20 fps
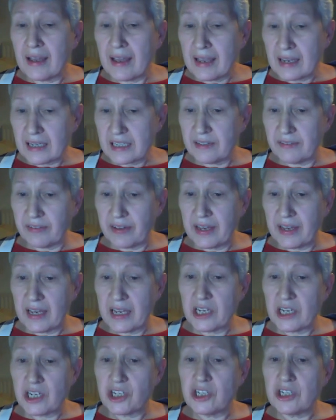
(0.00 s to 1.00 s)

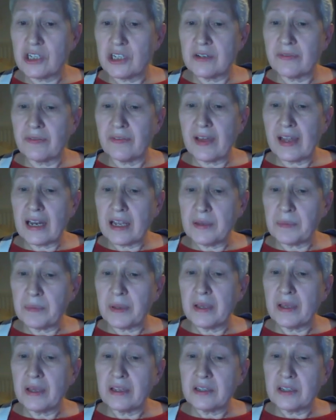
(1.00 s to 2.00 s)
Actiphage to
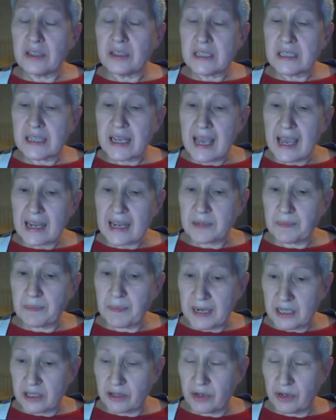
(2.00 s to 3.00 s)
detect
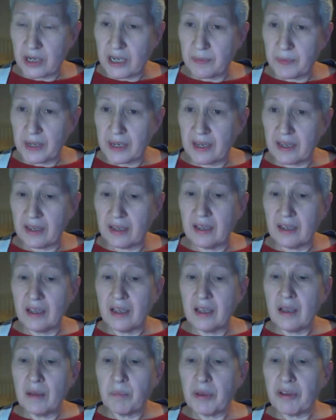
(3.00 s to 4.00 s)
bacteremia
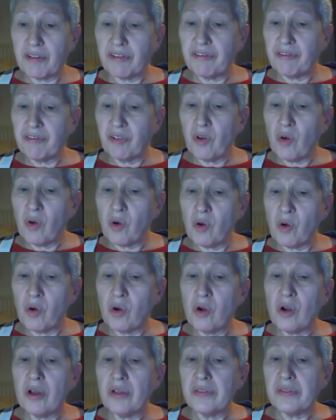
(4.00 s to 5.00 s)

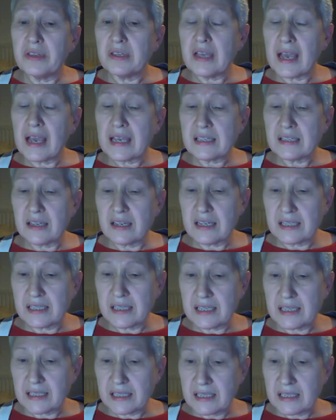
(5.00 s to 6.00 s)
before the
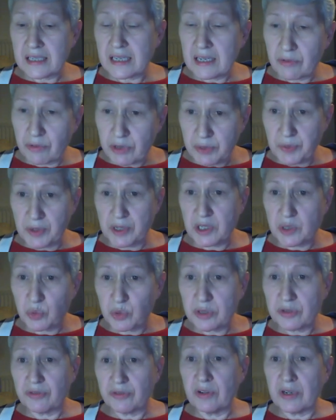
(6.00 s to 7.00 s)
SICCT response
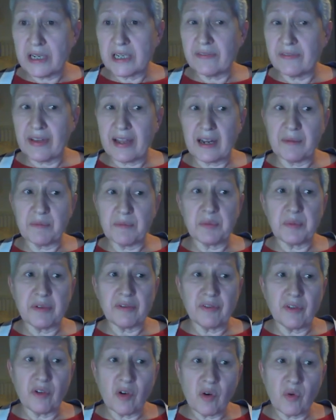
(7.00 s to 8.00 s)
was fully developed,
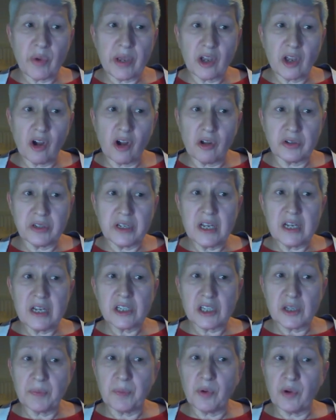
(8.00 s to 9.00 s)
before we got
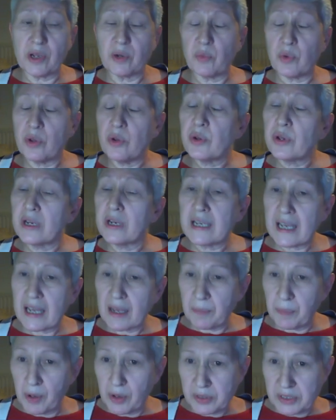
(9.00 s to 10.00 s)
to the point where you're going to get
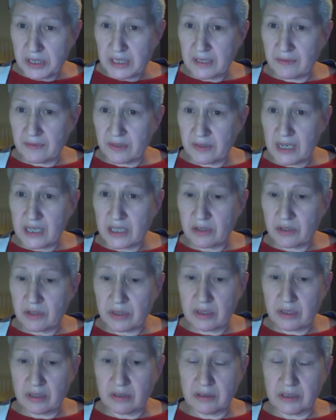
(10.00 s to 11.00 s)
a positive test
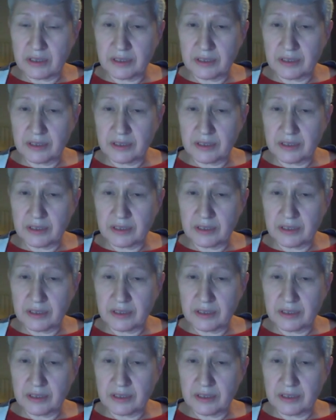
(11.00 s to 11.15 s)
result?